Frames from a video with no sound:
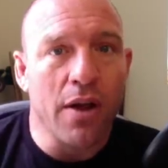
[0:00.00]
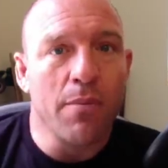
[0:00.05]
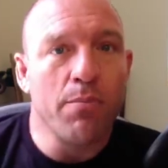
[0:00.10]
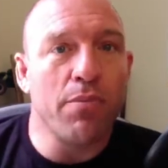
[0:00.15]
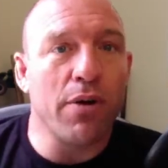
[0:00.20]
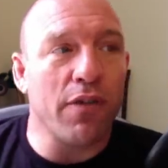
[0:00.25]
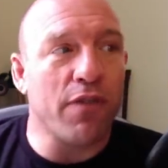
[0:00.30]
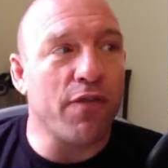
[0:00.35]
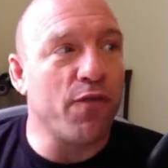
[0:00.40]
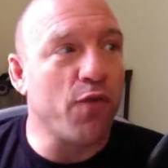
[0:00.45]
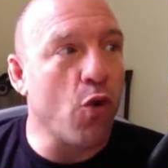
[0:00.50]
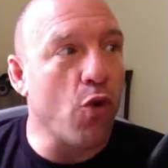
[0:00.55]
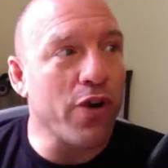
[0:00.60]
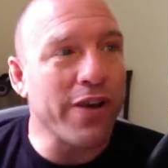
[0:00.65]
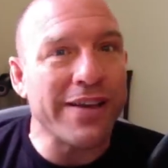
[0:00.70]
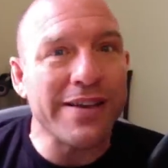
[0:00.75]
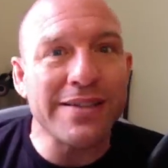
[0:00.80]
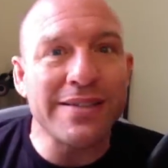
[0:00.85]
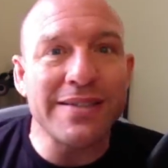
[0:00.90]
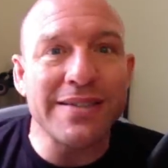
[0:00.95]
but for
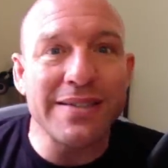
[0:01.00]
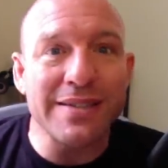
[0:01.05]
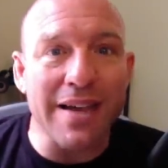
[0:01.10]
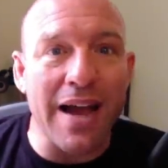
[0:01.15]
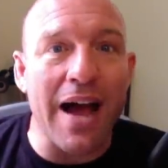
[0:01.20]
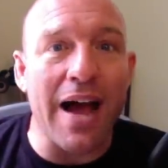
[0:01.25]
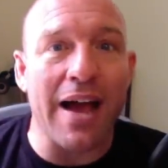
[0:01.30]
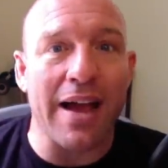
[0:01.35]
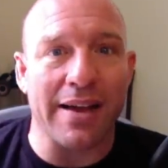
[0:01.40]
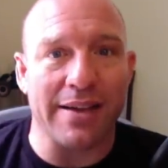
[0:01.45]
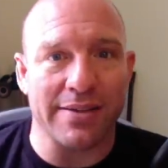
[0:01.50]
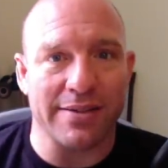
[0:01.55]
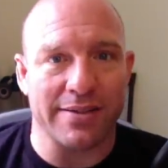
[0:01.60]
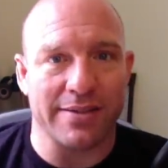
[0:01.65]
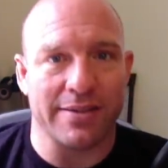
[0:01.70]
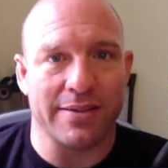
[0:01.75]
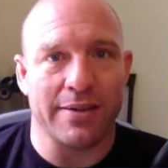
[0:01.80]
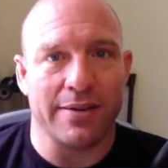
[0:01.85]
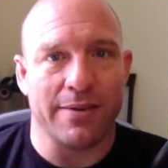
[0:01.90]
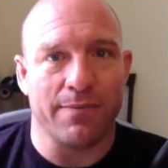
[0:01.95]
his
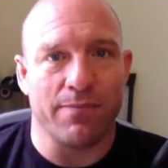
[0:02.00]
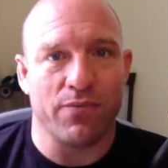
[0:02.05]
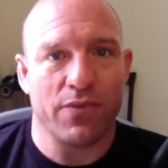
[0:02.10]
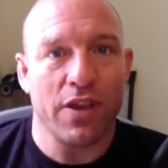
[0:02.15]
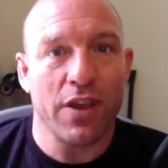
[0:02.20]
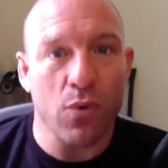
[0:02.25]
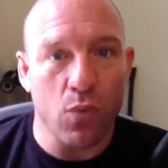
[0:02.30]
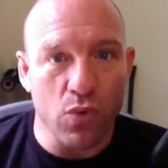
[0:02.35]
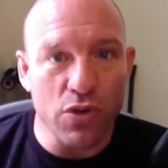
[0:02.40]
size, it